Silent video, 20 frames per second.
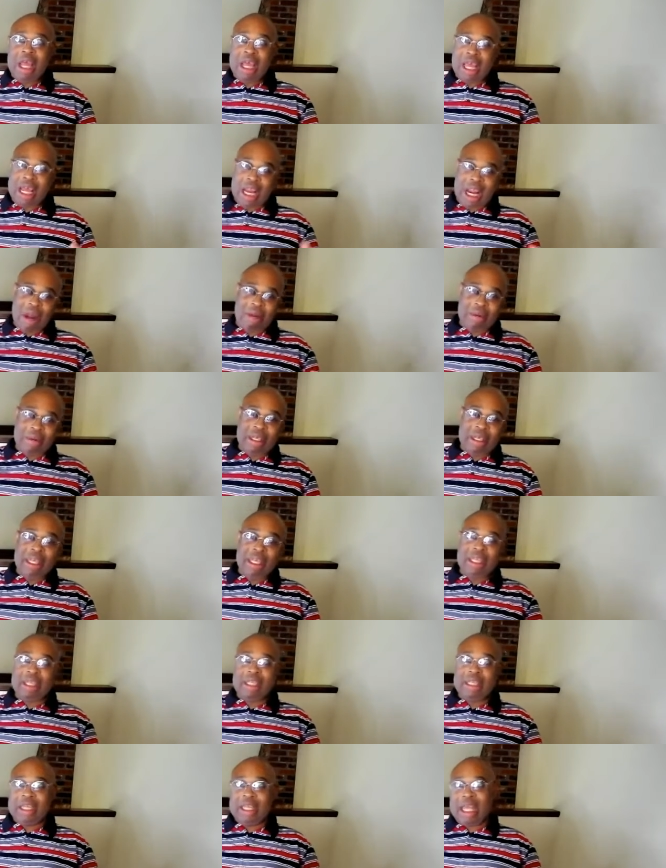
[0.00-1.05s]
and I'll be
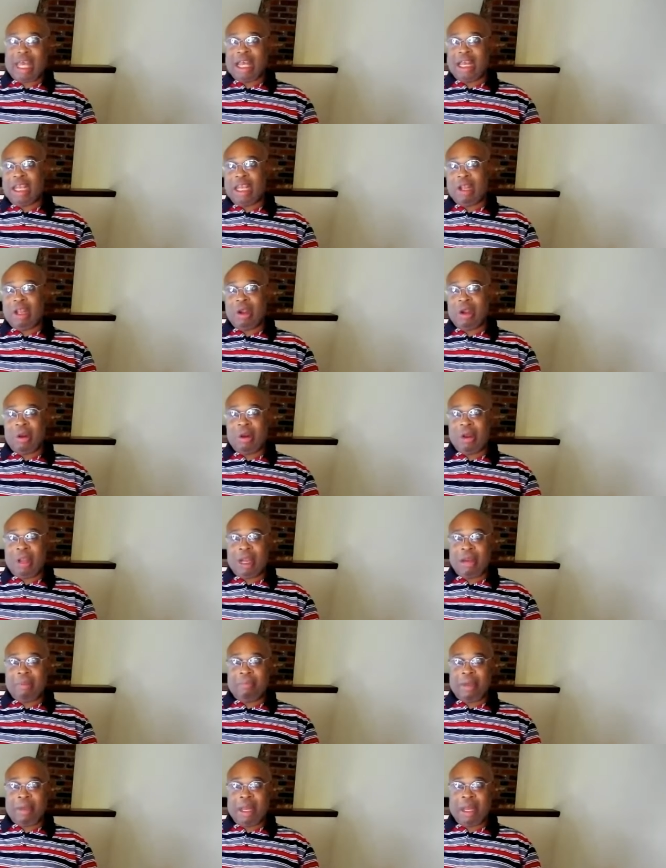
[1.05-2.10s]
teasing that here in
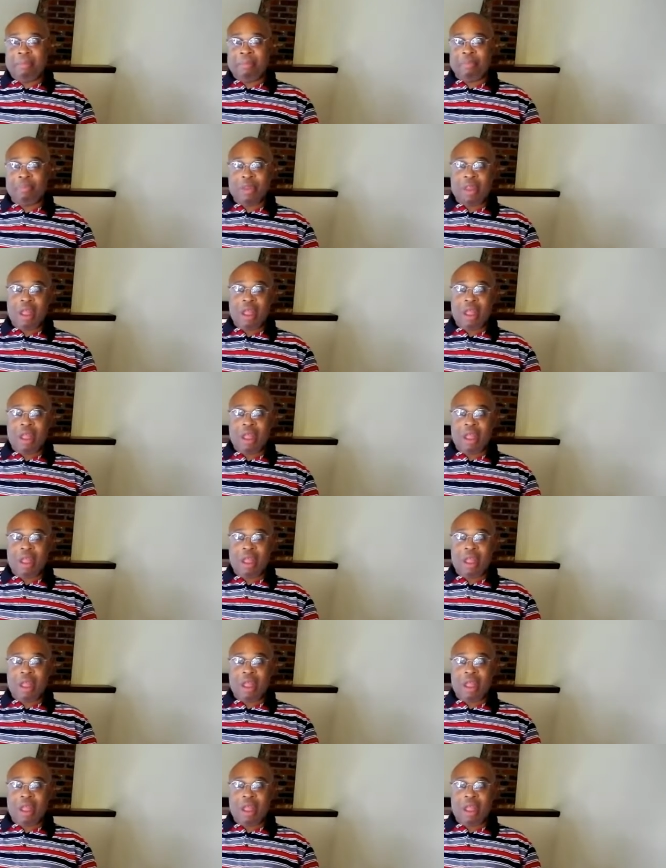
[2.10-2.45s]
a minute.